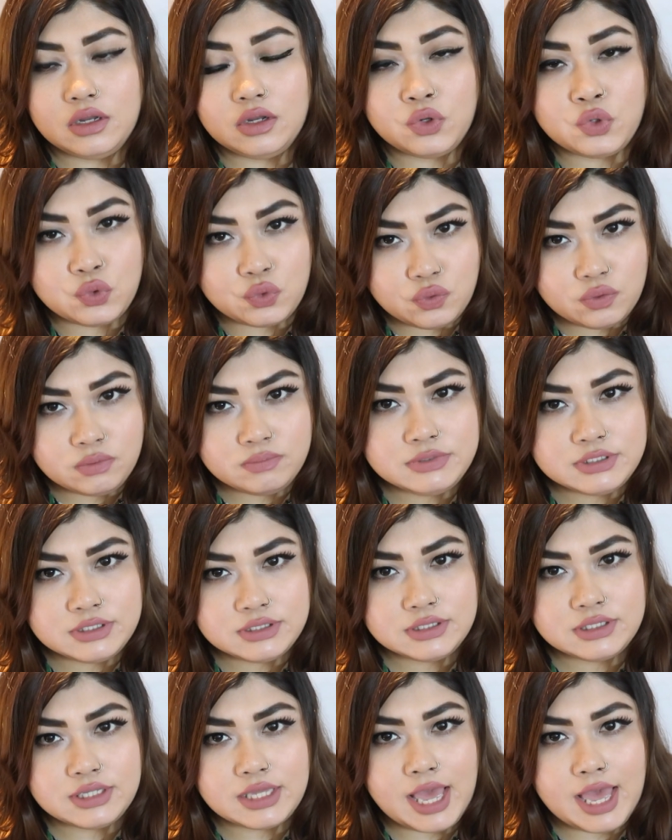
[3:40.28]
groomed
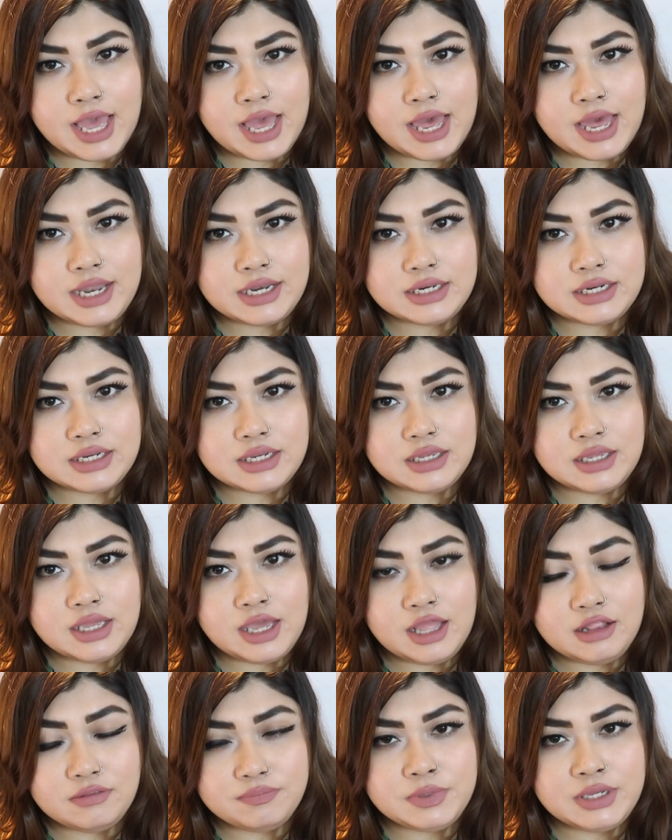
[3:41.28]
and
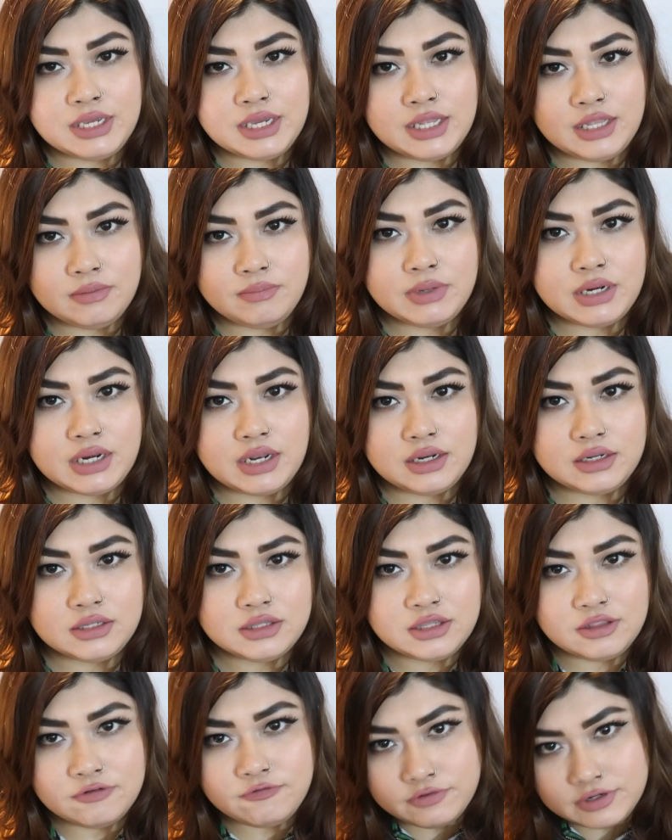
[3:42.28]
help me eliminate
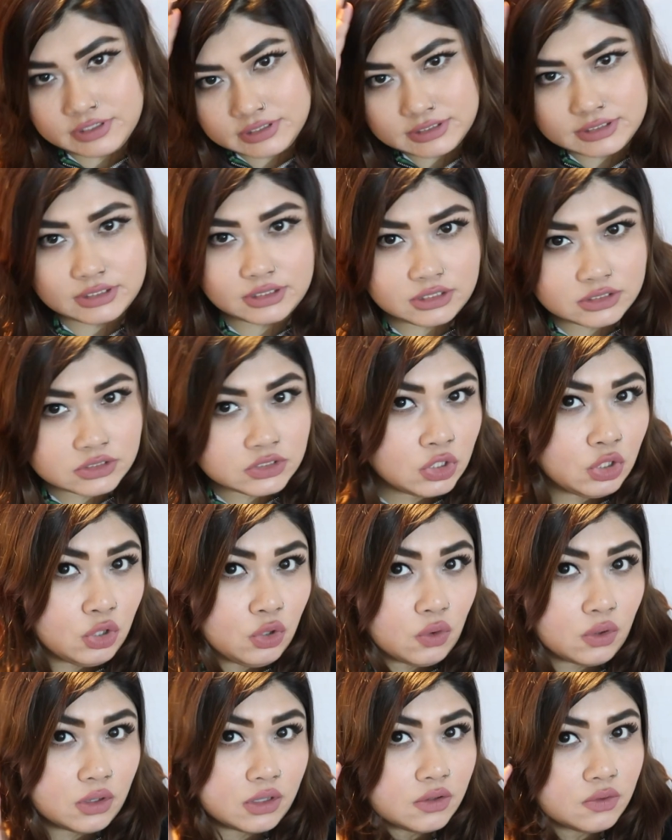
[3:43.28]
the frizziness
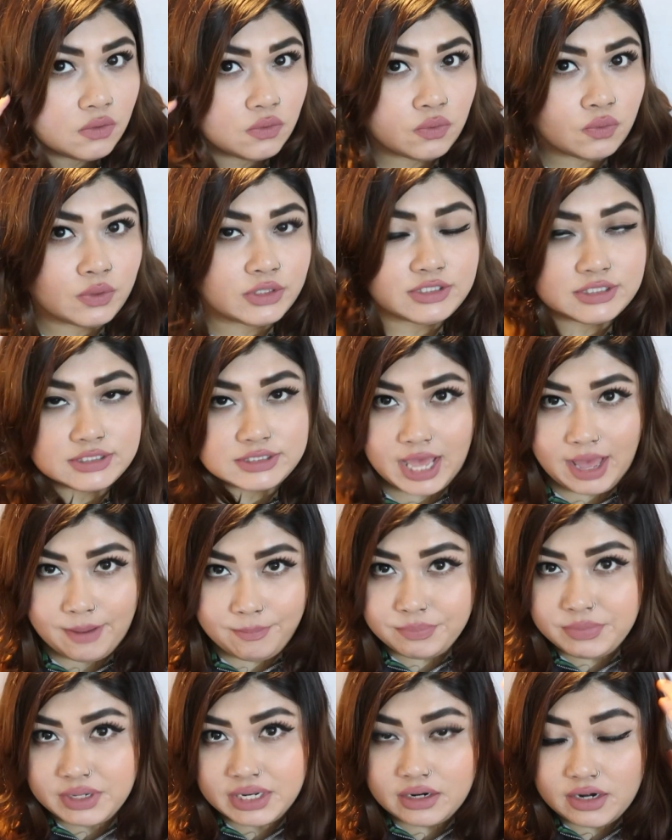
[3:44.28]
look which is
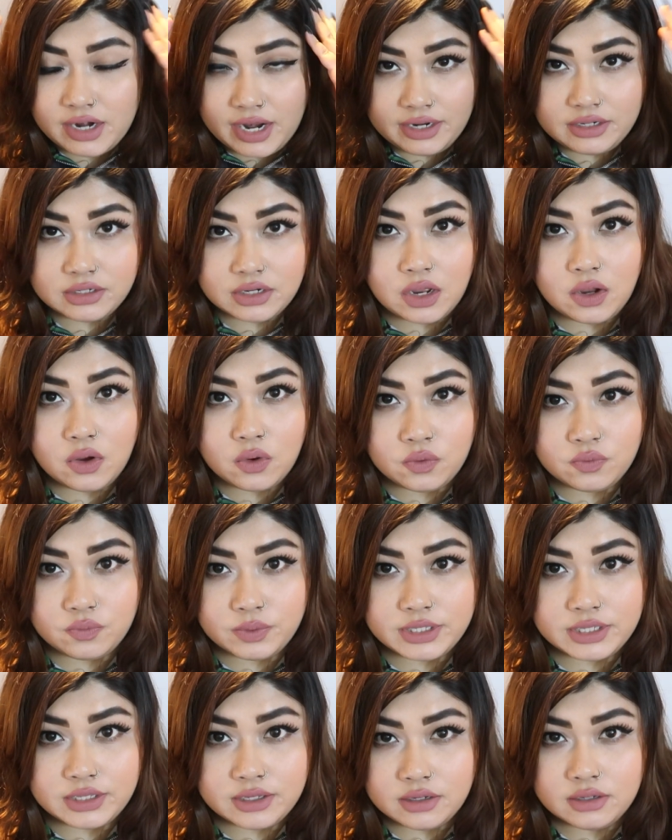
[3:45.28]
happening right now over
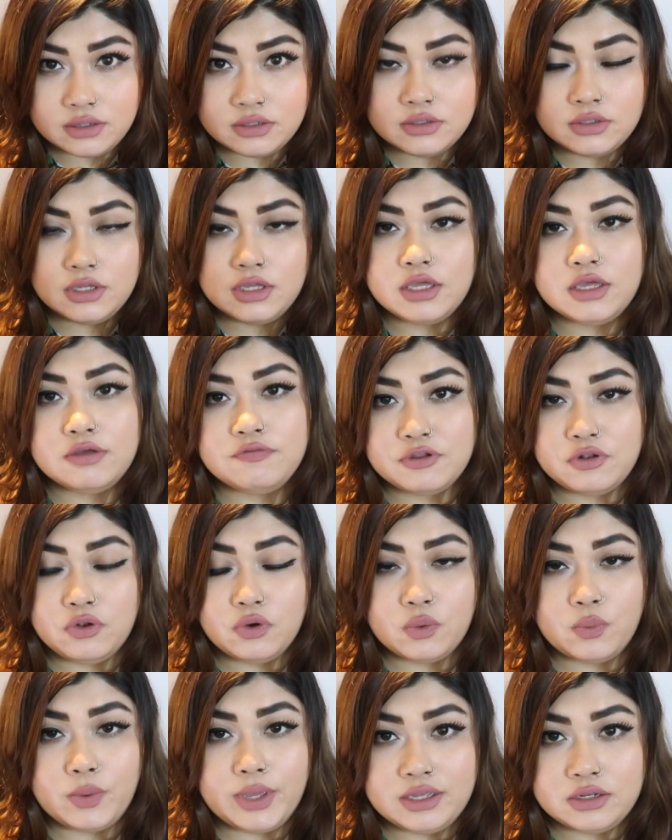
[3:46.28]
here if you
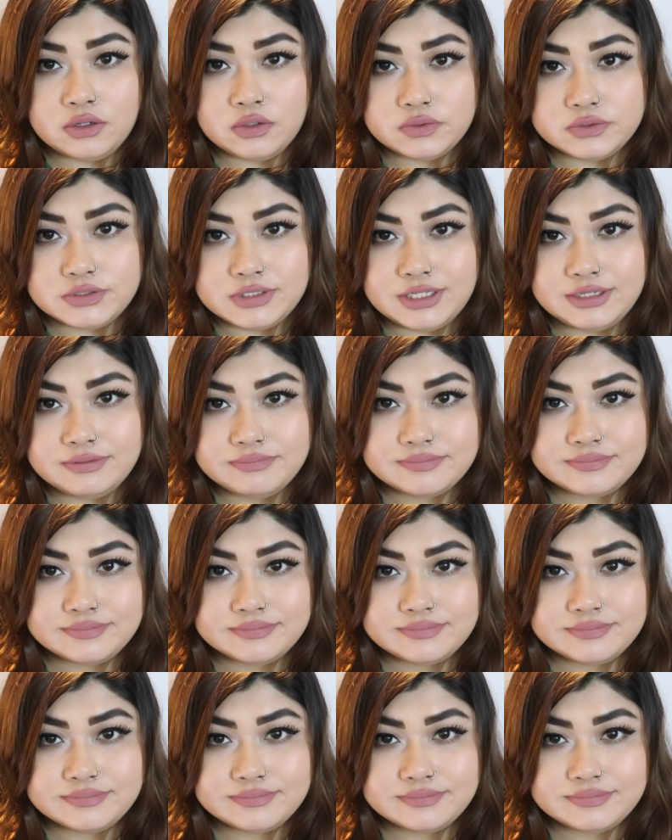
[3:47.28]
look very closely.